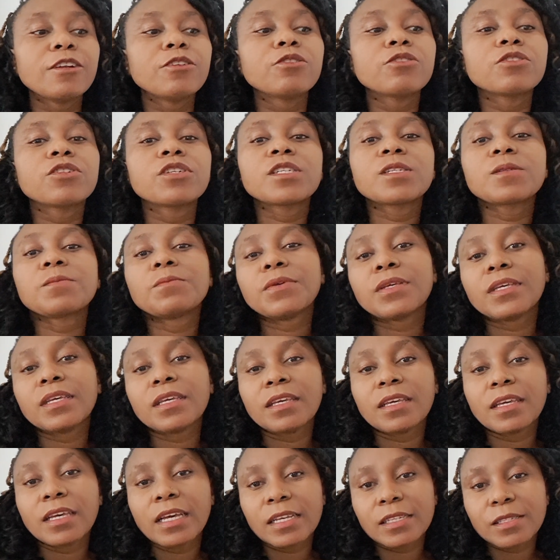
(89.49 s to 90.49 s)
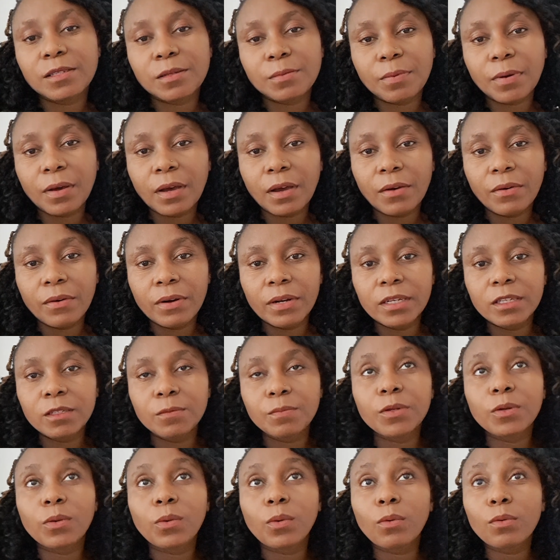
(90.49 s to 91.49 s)
not just me as a parent,
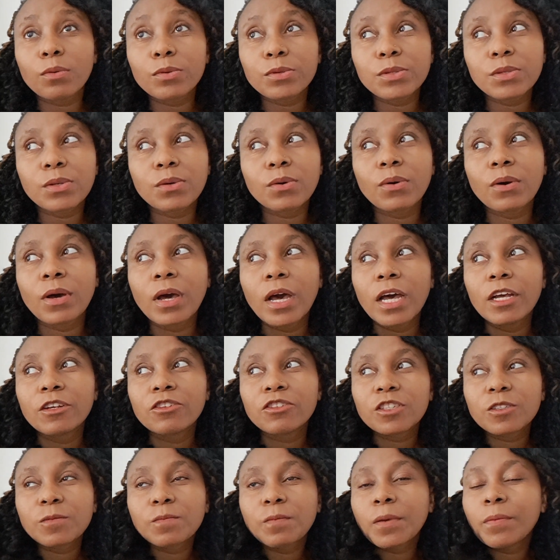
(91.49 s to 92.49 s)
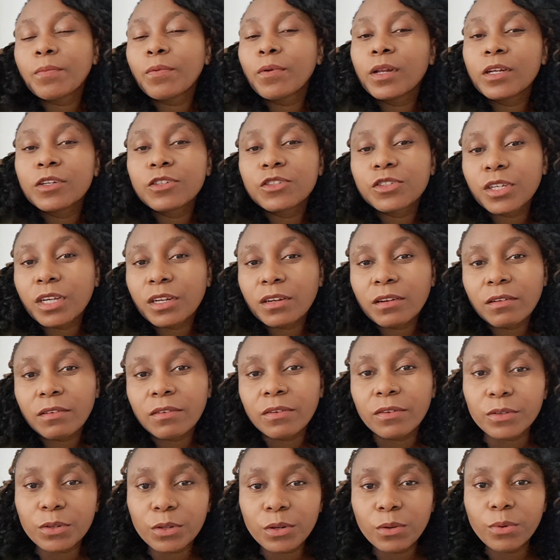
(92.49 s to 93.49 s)
but also just people in
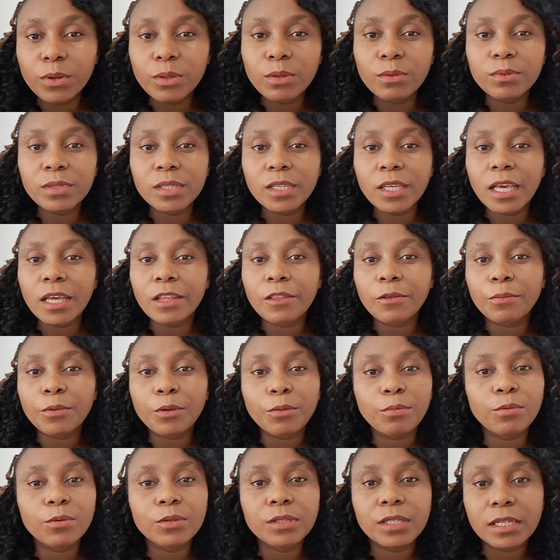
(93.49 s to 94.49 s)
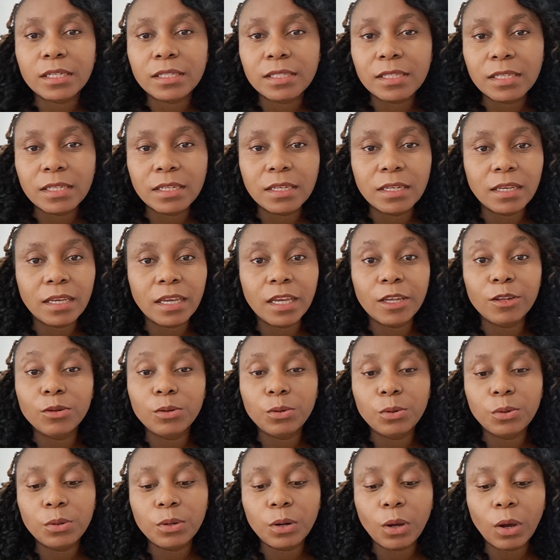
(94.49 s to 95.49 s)
general. You know, when you see other people succeeding and
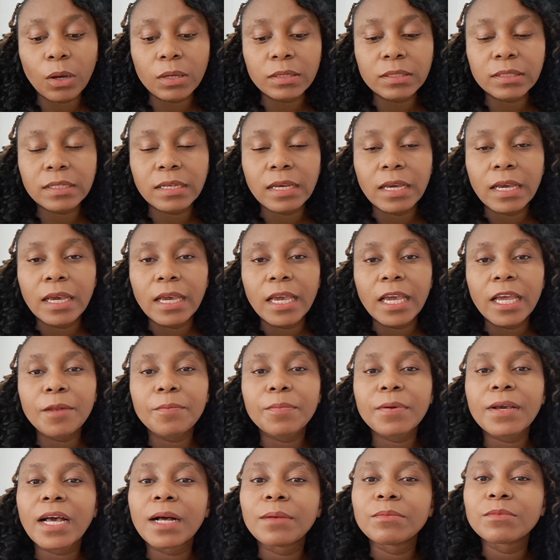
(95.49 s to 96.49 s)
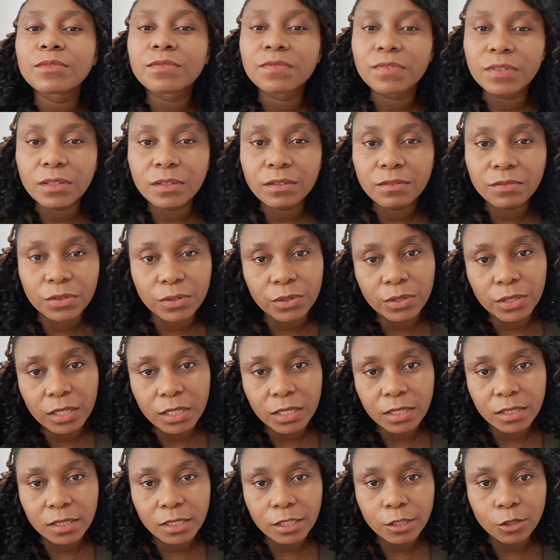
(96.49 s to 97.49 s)
you not, it becomes very, very
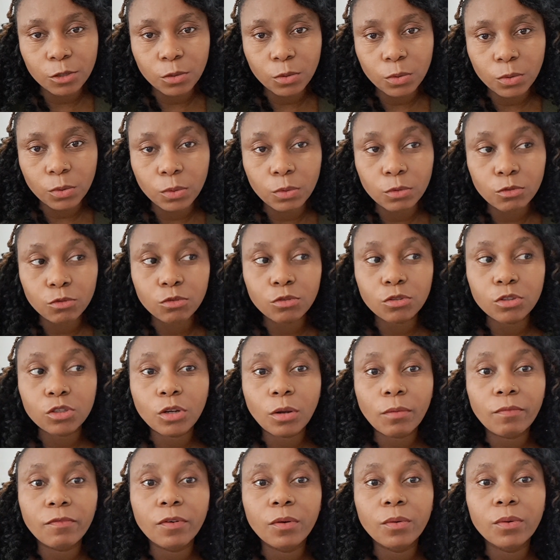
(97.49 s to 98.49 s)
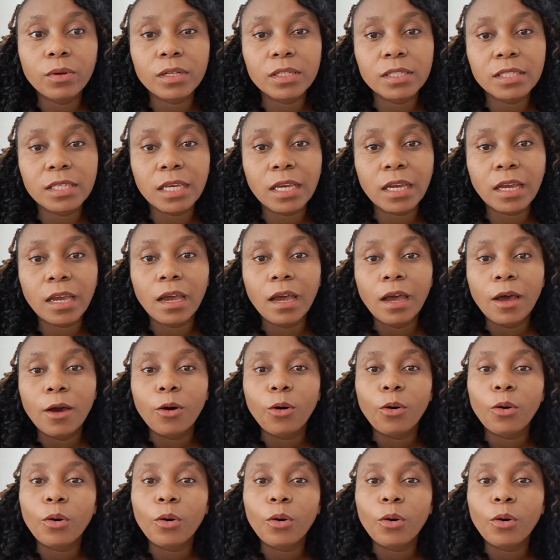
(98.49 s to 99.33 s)
easy to stop focusing